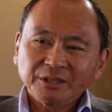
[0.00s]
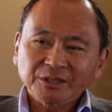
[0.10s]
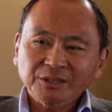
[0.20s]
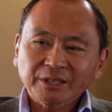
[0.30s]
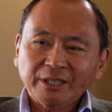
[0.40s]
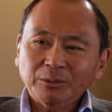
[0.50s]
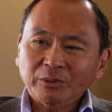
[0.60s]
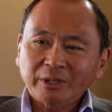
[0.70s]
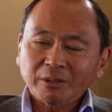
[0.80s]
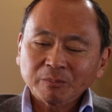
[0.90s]
is a state
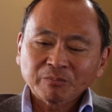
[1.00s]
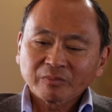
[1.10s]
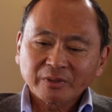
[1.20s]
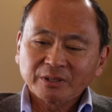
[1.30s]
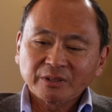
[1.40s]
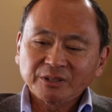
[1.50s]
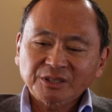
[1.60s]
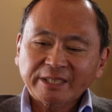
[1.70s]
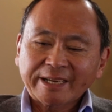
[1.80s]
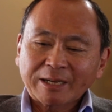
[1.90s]
where the
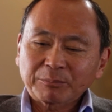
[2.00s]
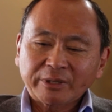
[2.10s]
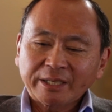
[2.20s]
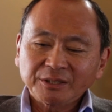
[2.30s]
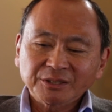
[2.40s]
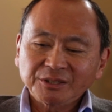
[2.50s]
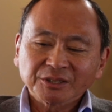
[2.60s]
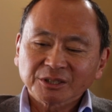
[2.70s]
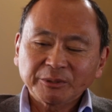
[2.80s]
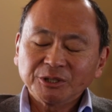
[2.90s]
state apparatus is
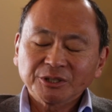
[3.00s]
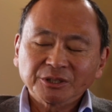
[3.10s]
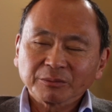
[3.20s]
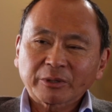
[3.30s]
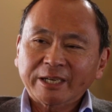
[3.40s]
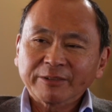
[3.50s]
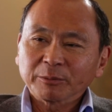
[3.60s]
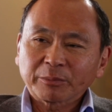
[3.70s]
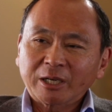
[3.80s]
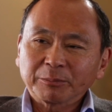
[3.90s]
a species of
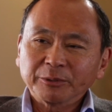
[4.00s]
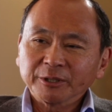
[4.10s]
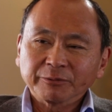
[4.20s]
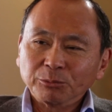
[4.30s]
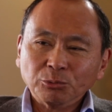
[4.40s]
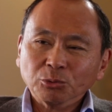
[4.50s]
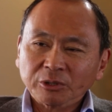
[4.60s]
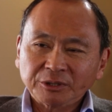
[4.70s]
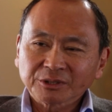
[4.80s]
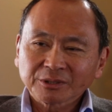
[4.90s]
private property of the
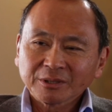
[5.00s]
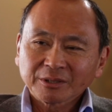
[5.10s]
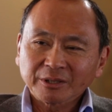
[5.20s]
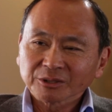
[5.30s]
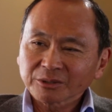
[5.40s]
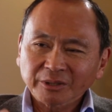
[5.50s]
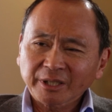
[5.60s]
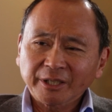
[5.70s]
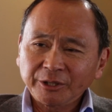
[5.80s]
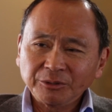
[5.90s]
rulers. So a
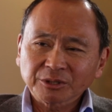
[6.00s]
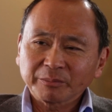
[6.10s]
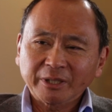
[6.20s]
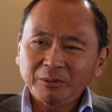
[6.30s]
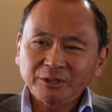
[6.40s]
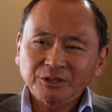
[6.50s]
king used to be able